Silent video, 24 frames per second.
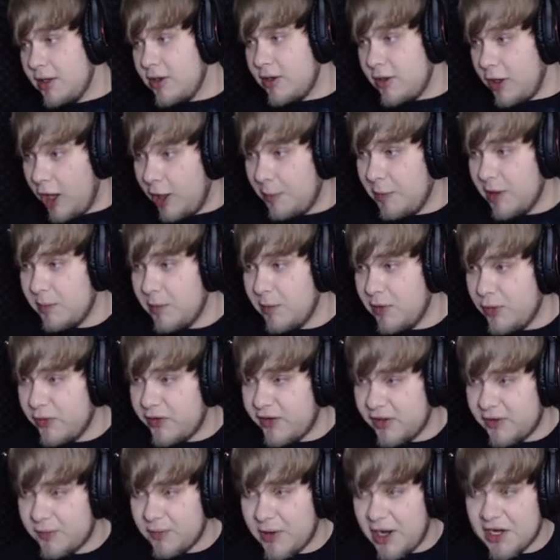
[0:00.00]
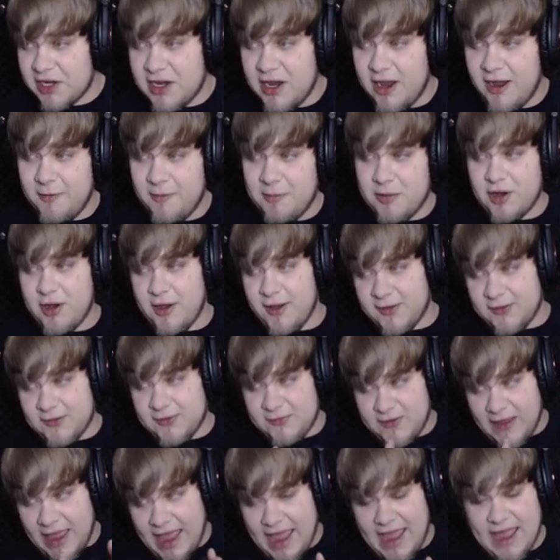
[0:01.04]
calming music right now
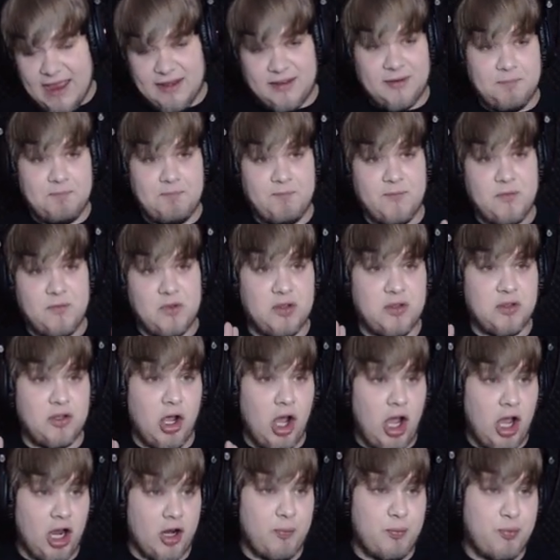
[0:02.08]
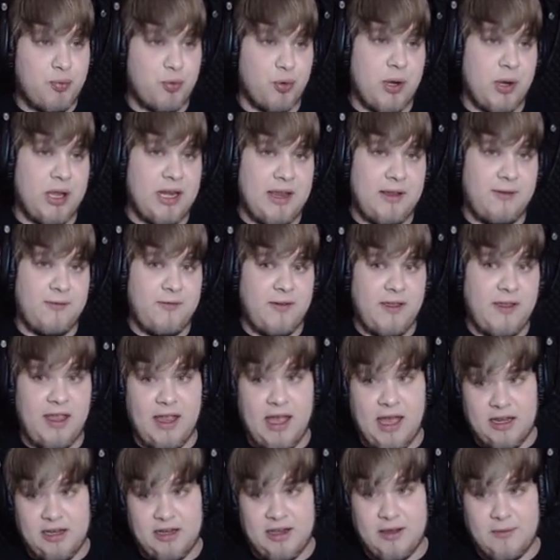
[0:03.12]
because that dog breeding
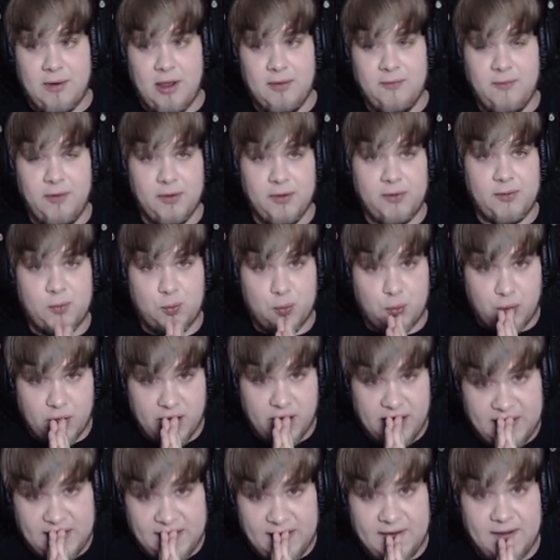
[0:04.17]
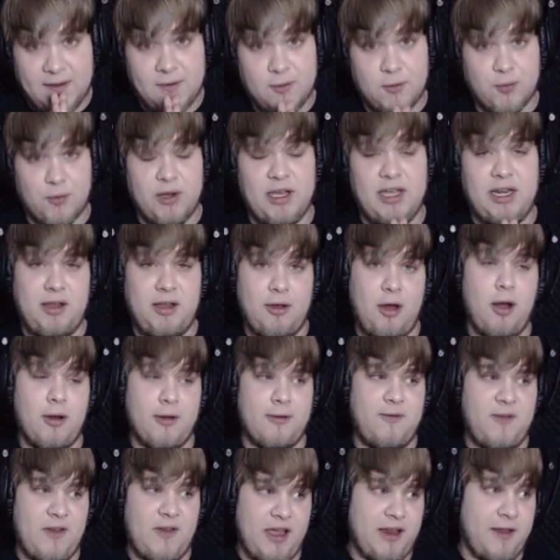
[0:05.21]
thing underground was really
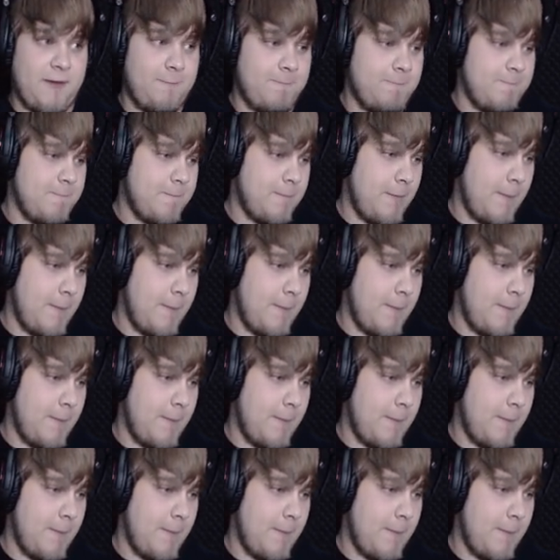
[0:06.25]
horrifying.